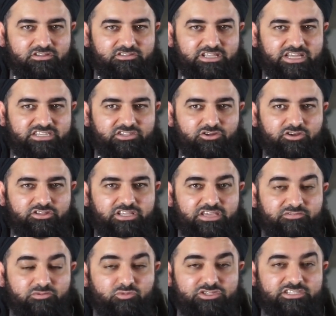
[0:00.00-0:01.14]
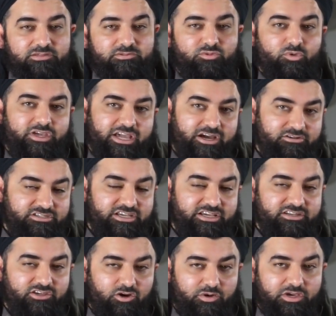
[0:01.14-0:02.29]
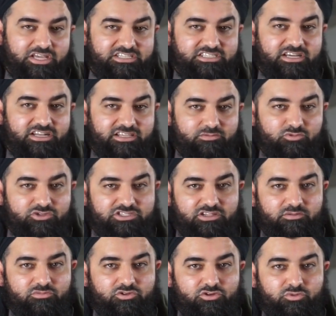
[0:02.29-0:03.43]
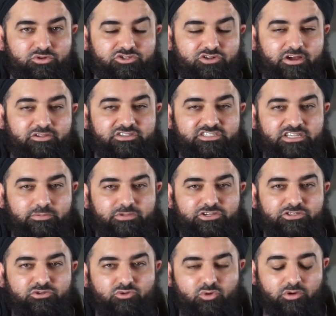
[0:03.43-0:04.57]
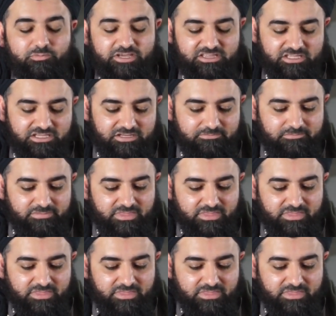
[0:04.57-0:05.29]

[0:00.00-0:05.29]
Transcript: That you know, even Muslims will counter and go against another Muslim who will try to establish or talk about deen